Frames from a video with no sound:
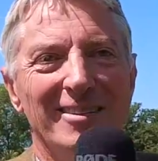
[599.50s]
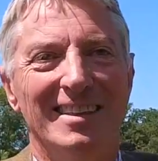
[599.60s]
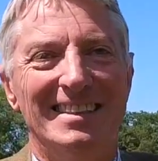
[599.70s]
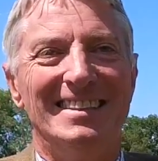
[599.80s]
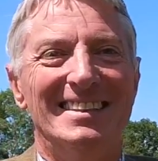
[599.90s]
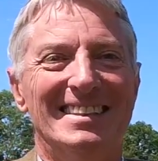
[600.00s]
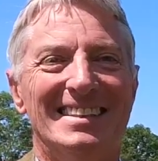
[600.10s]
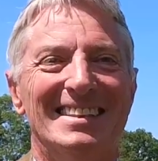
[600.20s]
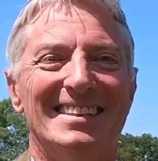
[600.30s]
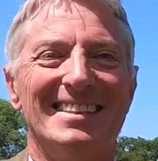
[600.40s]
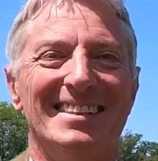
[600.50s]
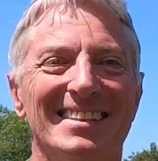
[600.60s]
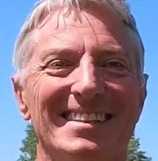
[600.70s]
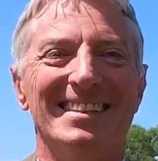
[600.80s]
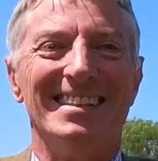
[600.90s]
Yes.
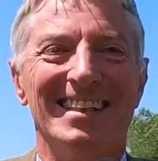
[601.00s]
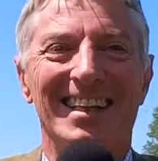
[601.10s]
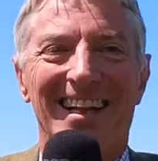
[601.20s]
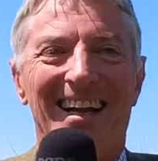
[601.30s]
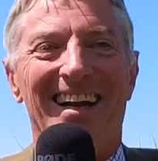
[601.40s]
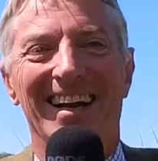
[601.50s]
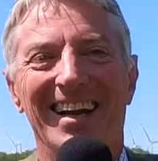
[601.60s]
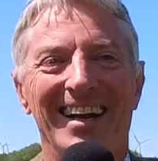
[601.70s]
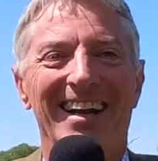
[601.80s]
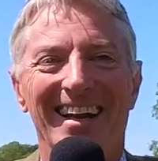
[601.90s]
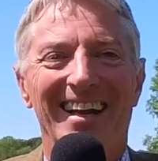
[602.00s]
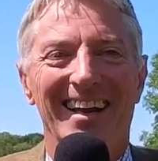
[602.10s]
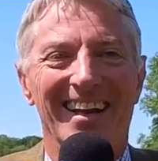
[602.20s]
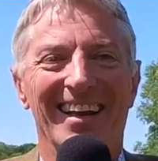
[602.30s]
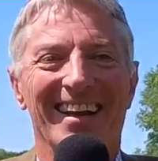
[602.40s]
I'm very
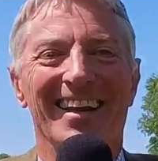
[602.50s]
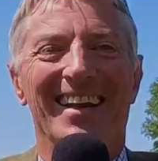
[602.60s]
tempted.